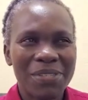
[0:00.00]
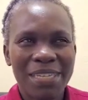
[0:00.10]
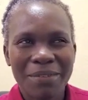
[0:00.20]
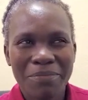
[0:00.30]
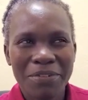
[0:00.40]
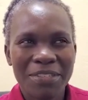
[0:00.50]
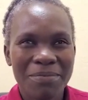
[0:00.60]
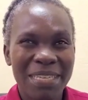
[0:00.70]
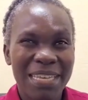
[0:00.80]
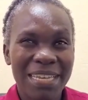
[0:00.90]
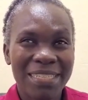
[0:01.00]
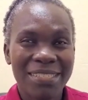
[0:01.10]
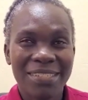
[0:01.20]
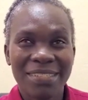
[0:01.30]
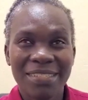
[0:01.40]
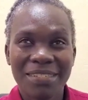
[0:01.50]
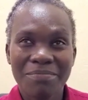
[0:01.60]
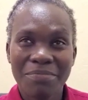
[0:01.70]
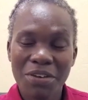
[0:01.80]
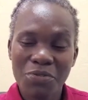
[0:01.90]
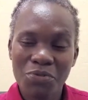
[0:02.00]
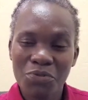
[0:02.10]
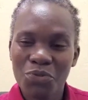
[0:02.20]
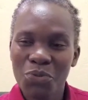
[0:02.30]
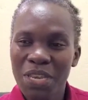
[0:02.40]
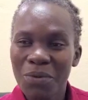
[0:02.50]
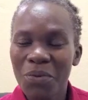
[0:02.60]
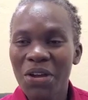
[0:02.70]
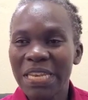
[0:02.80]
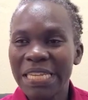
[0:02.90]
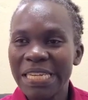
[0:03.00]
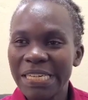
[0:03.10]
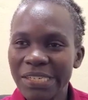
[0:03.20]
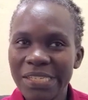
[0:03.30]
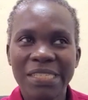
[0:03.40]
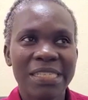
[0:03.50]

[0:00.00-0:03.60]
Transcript: so that puts me at just about 21 years.